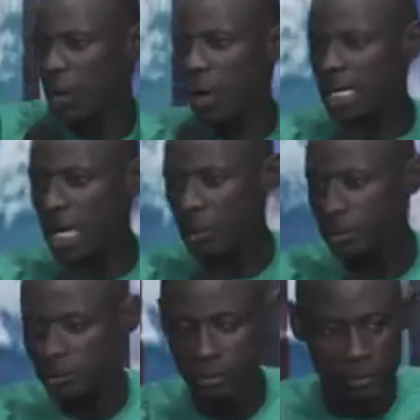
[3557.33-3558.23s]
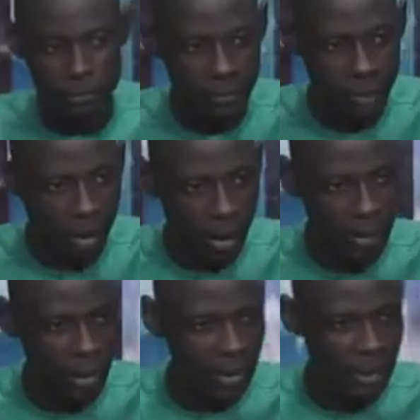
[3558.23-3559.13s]
on ground. Come on,
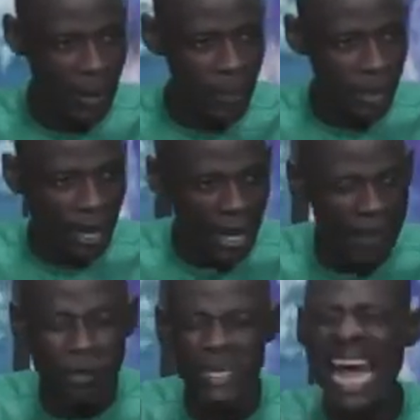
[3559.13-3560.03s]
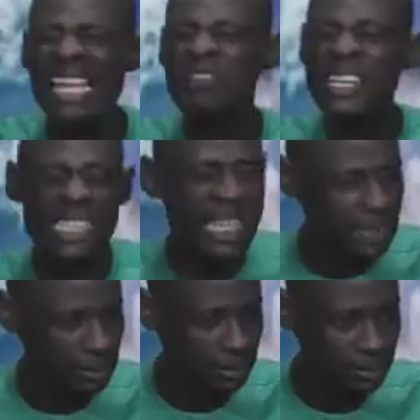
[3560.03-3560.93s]
all together. Even night
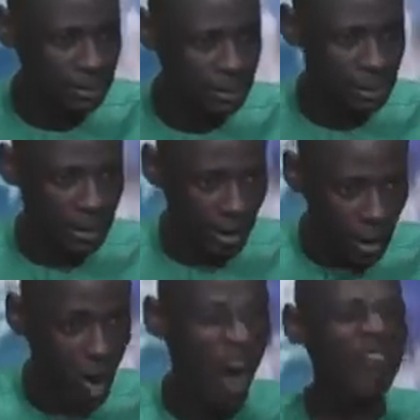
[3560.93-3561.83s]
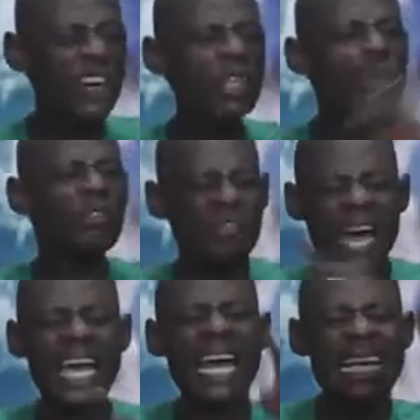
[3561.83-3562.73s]
vigil, governors will
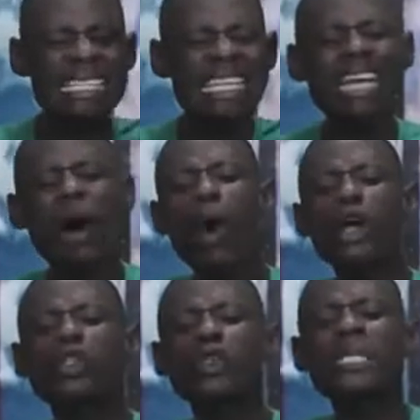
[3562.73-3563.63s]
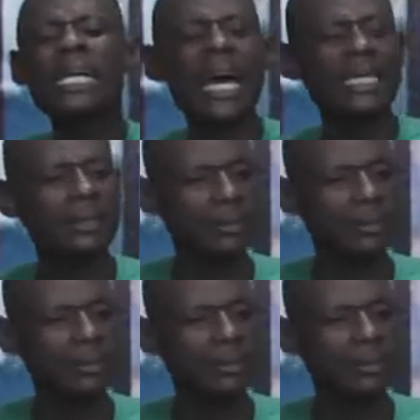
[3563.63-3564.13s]
fly in and sit down all through the night.